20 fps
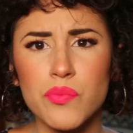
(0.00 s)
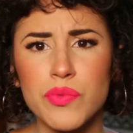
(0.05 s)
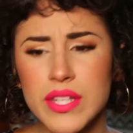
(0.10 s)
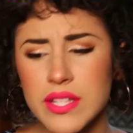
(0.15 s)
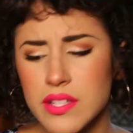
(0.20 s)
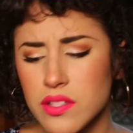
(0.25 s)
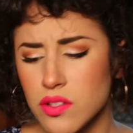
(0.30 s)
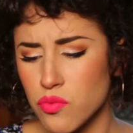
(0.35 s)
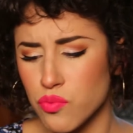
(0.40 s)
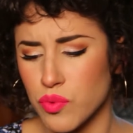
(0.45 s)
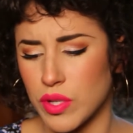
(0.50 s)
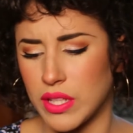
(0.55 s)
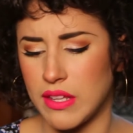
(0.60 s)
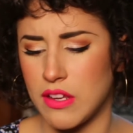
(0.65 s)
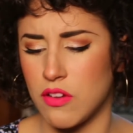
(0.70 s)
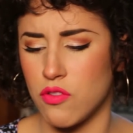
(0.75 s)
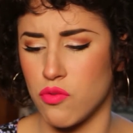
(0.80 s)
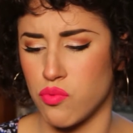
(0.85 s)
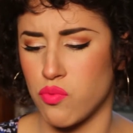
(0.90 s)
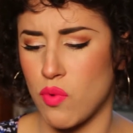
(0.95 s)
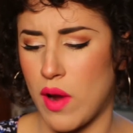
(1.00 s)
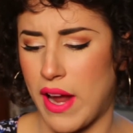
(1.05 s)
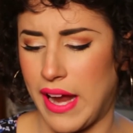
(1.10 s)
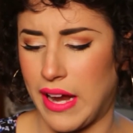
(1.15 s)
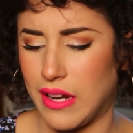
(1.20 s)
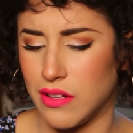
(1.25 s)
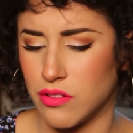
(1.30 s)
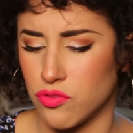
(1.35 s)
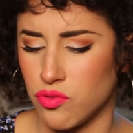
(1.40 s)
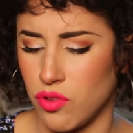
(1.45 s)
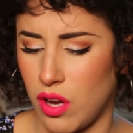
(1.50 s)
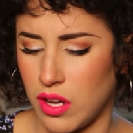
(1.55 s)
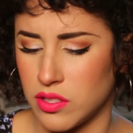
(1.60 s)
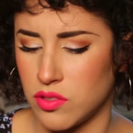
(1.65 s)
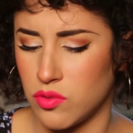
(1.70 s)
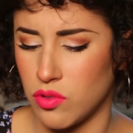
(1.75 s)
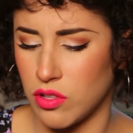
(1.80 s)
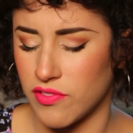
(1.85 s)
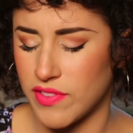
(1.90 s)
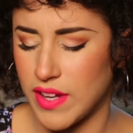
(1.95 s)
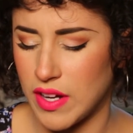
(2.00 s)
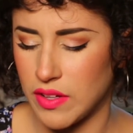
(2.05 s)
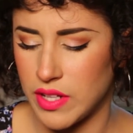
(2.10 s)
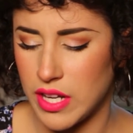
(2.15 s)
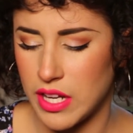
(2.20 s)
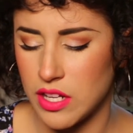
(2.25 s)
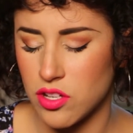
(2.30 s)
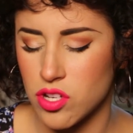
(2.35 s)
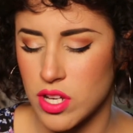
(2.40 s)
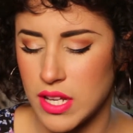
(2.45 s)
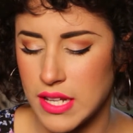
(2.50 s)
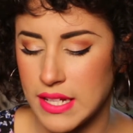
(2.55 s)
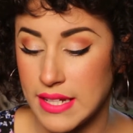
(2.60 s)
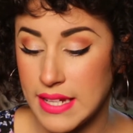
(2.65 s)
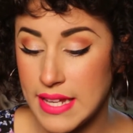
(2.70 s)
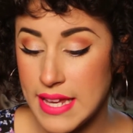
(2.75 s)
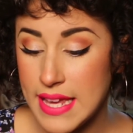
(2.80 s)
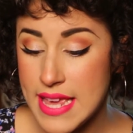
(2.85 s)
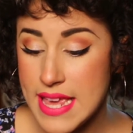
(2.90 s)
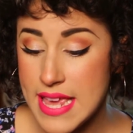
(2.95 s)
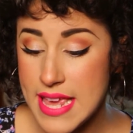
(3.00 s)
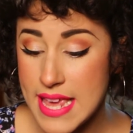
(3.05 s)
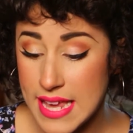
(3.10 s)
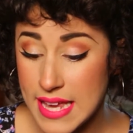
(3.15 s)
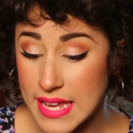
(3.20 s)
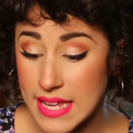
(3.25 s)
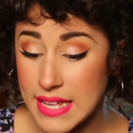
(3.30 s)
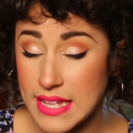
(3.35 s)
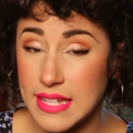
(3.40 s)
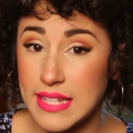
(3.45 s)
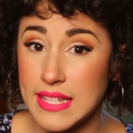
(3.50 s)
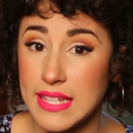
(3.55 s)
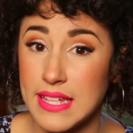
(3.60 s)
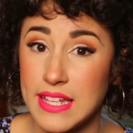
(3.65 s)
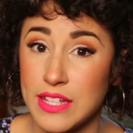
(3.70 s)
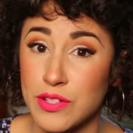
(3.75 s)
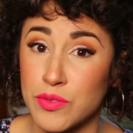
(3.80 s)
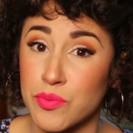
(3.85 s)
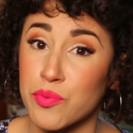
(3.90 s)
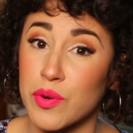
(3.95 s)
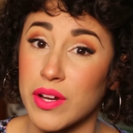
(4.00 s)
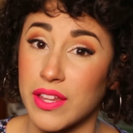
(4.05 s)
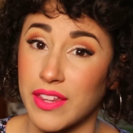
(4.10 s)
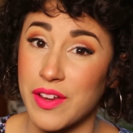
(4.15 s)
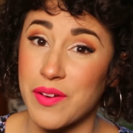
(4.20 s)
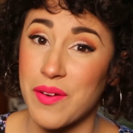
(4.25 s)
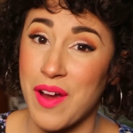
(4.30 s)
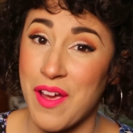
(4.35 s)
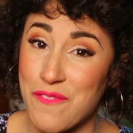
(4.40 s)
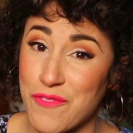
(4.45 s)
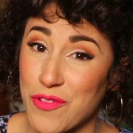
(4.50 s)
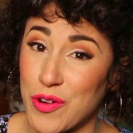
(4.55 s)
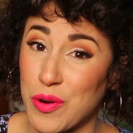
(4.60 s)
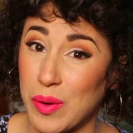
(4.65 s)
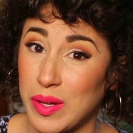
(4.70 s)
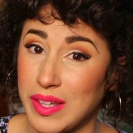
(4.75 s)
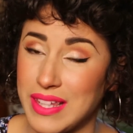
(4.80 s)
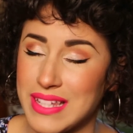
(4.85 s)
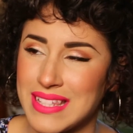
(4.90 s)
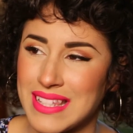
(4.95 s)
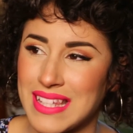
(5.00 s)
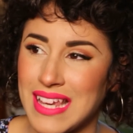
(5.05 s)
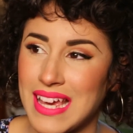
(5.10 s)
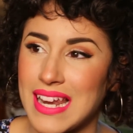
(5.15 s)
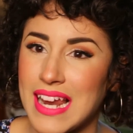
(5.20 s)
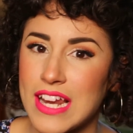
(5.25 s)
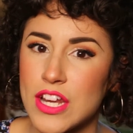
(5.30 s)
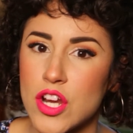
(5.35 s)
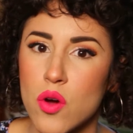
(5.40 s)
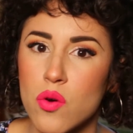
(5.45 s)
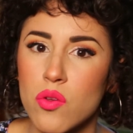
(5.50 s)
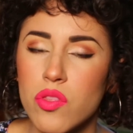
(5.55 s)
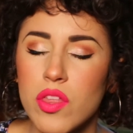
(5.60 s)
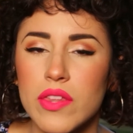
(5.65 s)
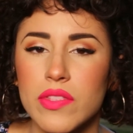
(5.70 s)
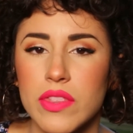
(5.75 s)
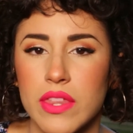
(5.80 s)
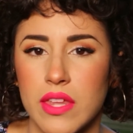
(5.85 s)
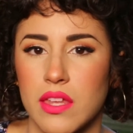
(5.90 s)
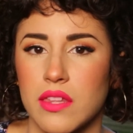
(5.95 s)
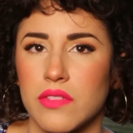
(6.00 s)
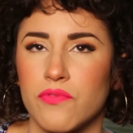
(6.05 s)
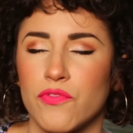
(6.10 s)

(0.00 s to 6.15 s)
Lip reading: This is a really great drugstore foundation. It is really great for oily skin. I know that